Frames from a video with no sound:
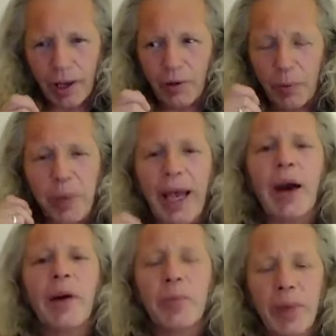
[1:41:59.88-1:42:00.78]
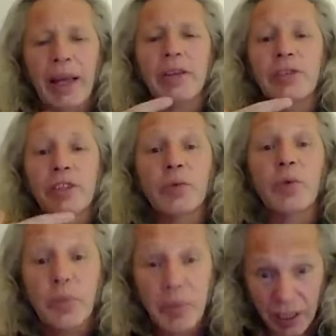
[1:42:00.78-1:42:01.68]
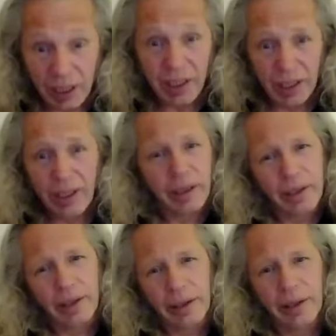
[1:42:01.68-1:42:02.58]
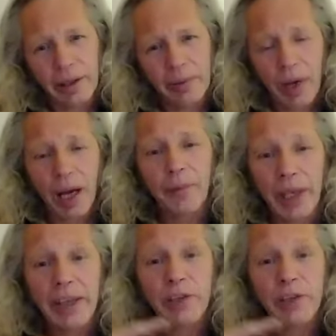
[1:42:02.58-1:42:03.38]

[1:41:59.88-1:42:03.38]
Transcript: the power imbalance is with me. I'm there